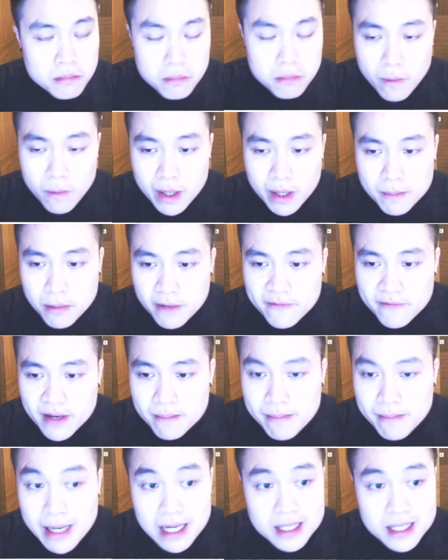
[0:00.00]

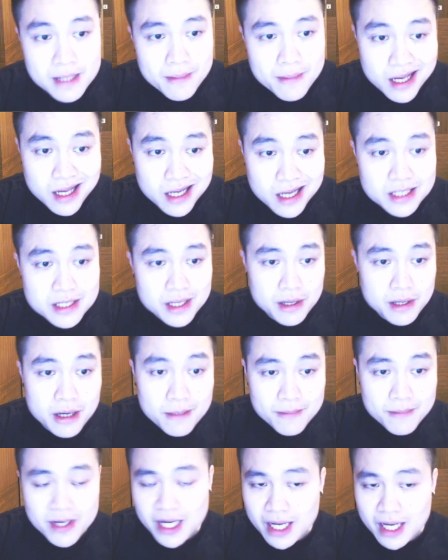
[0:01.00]
1.5 billion of cash that the
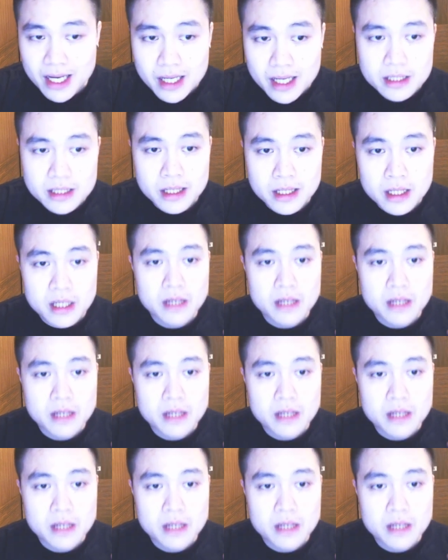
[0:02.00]
company has,